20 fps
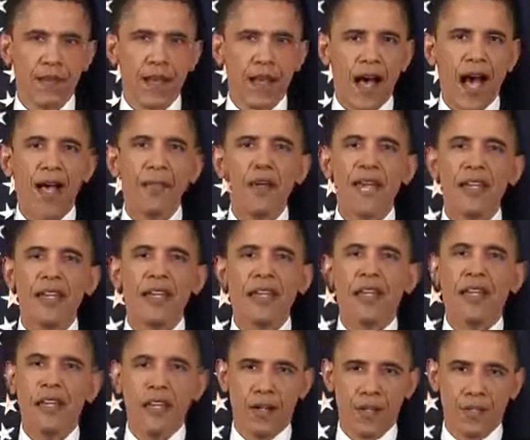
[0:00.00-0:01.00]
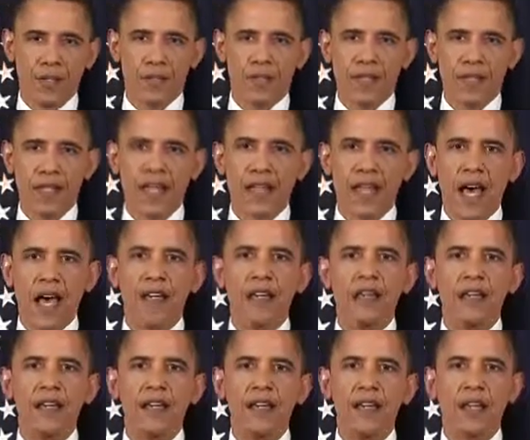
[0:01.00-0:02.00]
I made it clear that
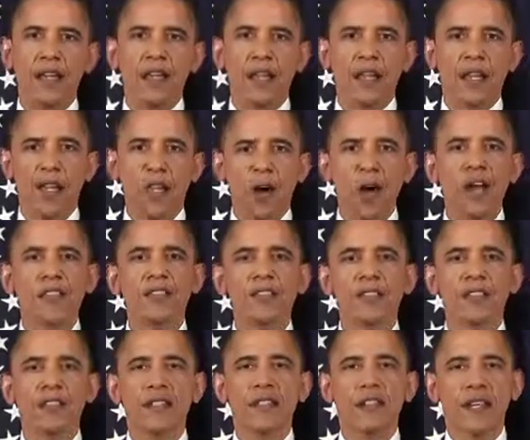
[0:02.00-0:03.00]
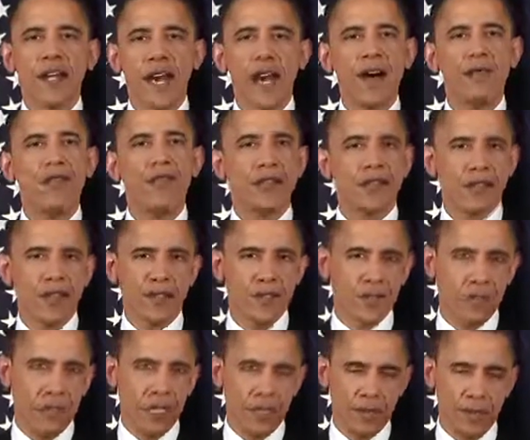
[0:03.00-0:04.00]
Gaddafi had lost the confidence of
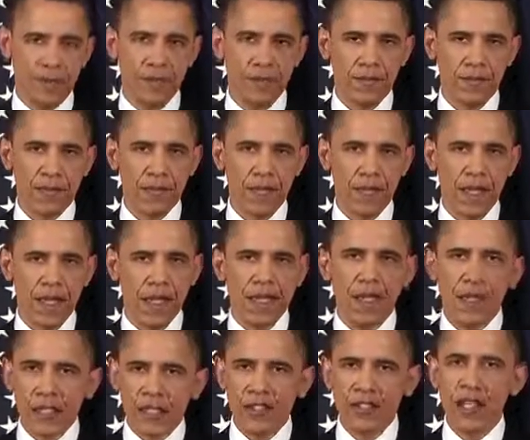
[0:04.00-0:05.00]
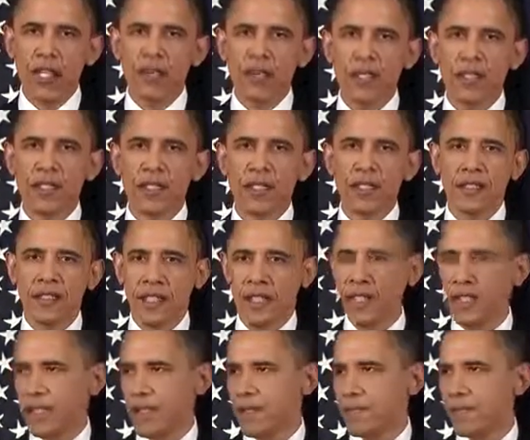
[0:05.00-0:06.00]
his people and the legitimacy to
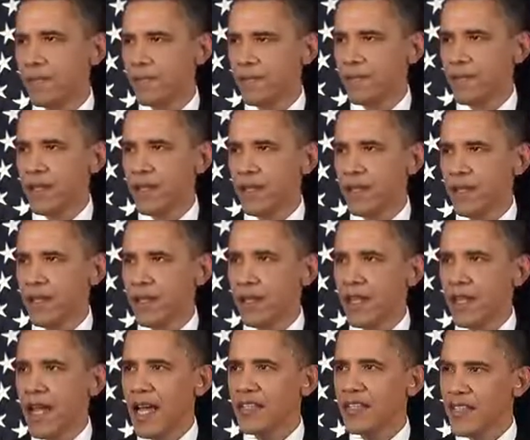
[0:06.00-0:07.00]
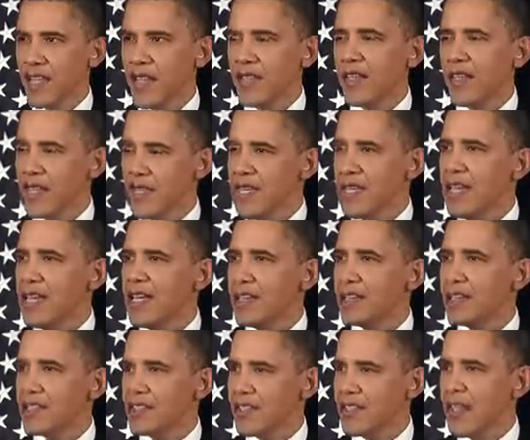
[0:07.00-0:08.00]
lead, and I said that he
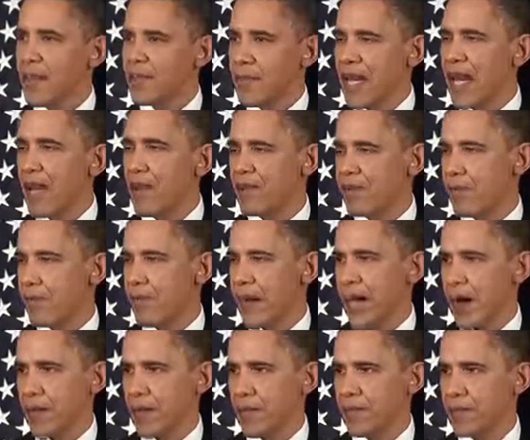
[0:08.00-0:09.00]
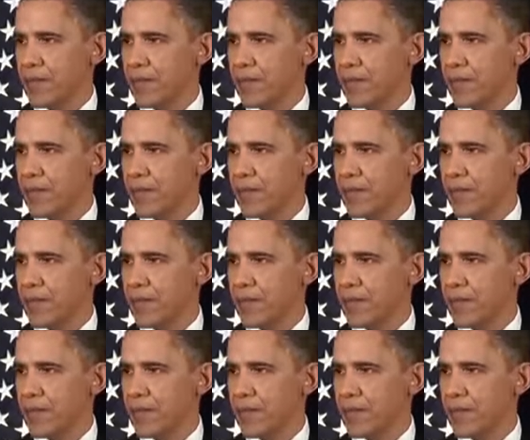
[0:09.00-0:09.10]
needed to step down from power.